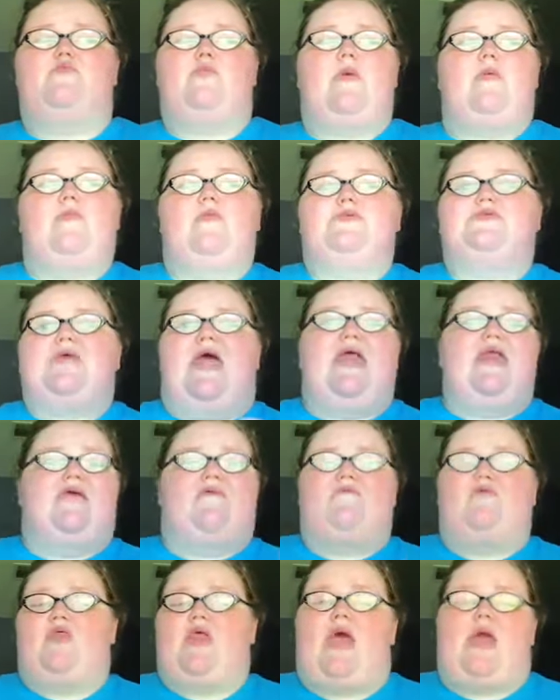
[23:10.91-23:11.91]
we were
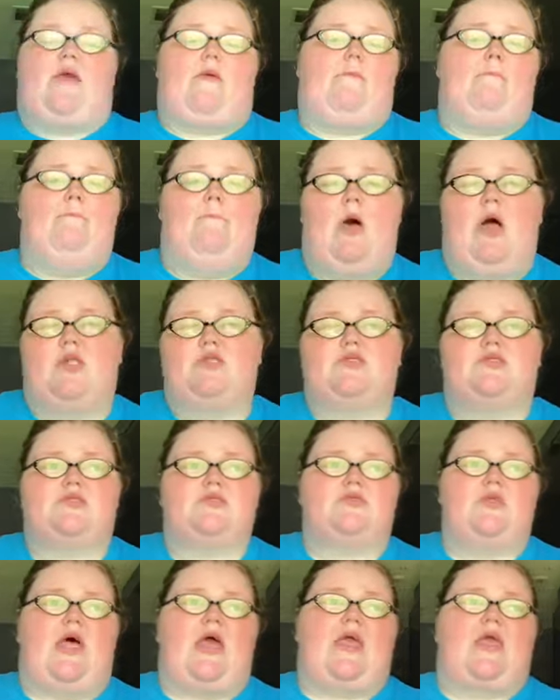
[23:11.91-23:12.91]
dating for, like,
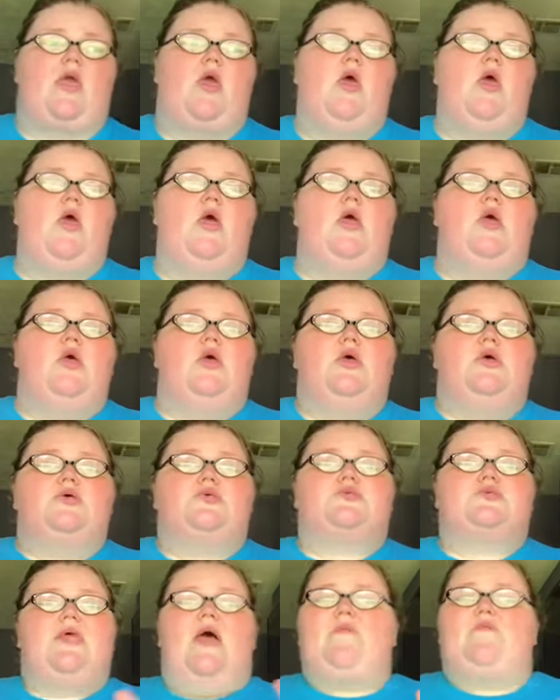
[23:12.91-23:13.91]
months, like,
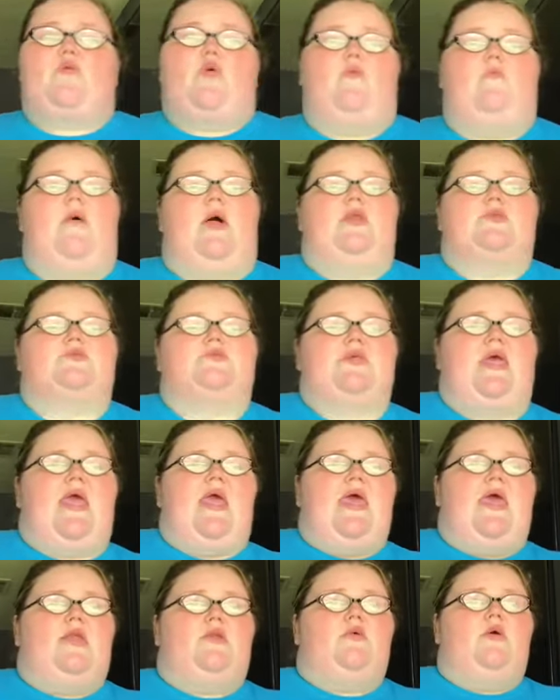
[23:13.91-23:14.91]
several months,
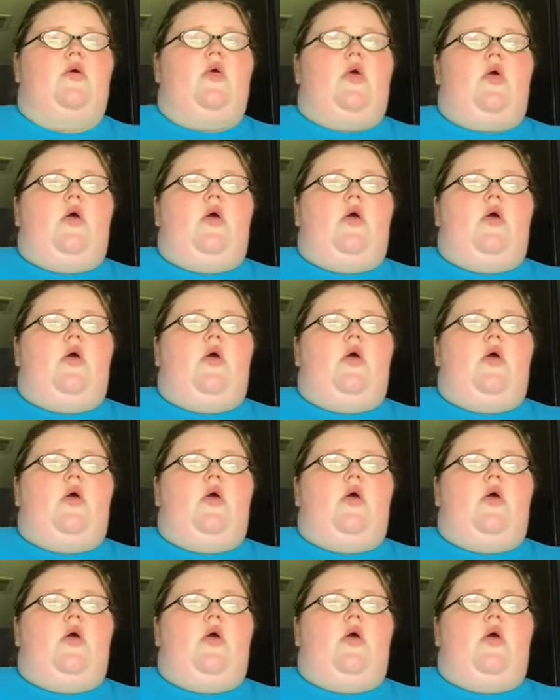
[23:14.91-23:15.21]
and,